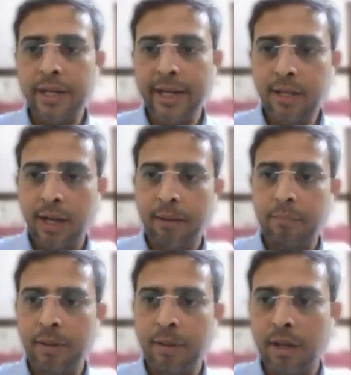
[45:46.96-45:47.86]
See,
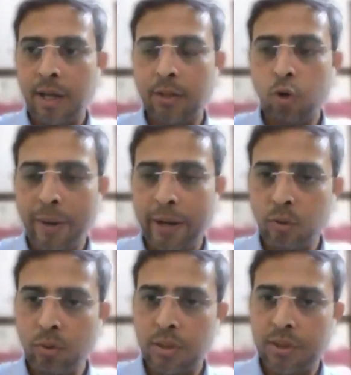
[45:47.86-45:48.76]
again,
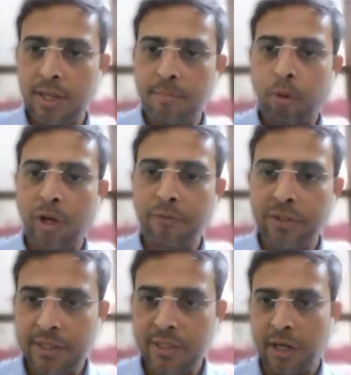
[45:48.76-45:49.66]
I'll go back to the
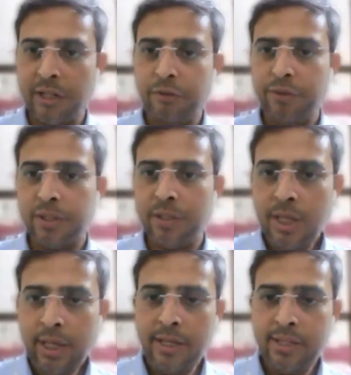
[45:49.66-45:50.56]
same point which I
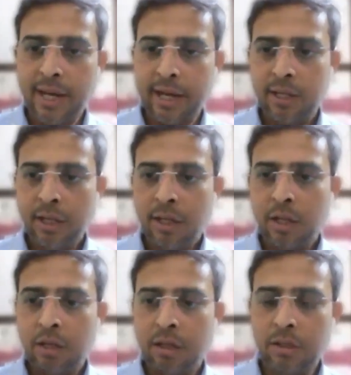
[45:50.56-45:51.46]
started with, is
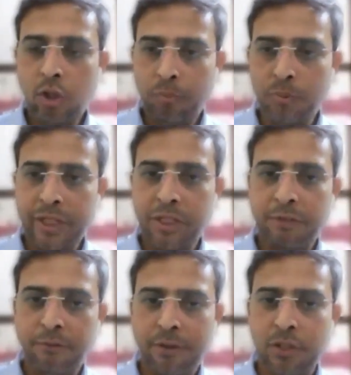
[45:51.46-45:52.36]
that the
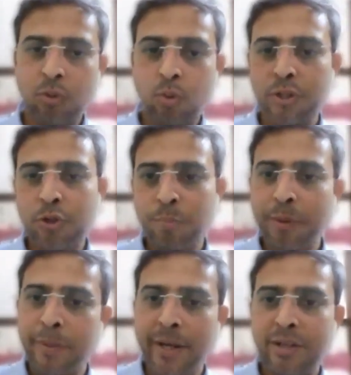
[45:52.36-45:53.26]
objective of a
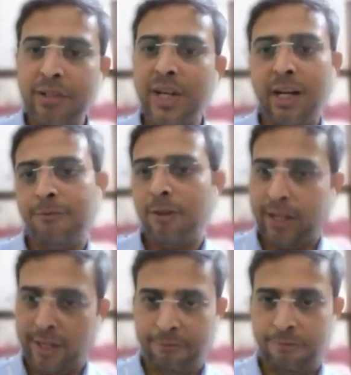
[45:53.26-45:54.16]
school is to prepare a
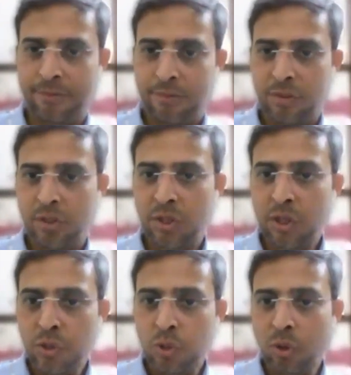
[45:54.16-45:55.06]
child for life.
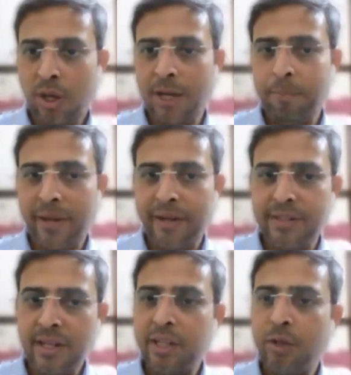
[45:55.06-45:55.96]
So,
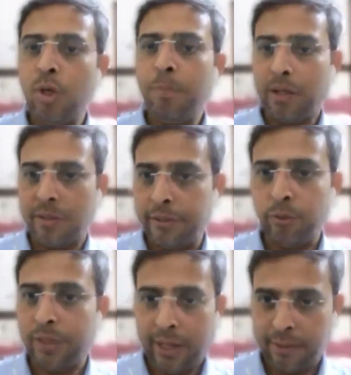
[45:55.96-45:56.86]
and parents are equal
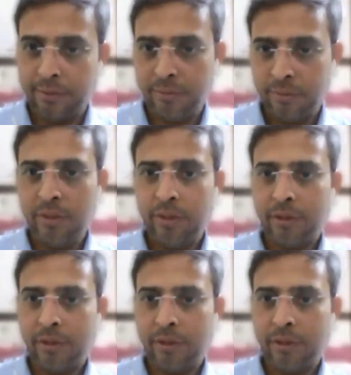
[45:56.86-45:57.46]
partner to that.